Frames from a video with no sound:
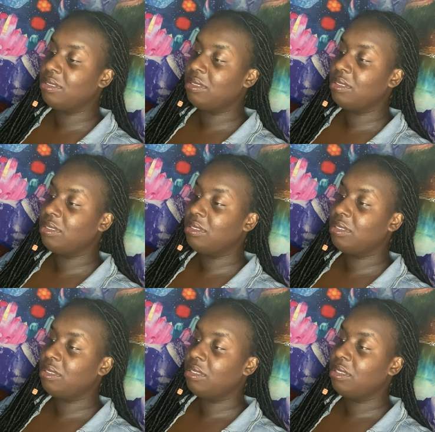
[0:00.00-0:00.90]

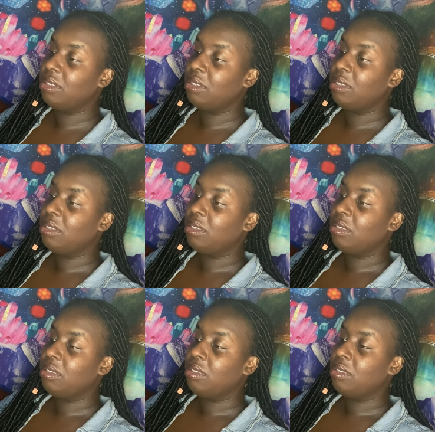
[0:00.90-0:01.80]

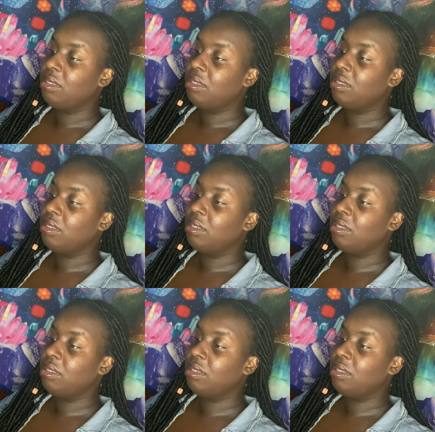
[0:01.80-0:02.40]
Nothing is said.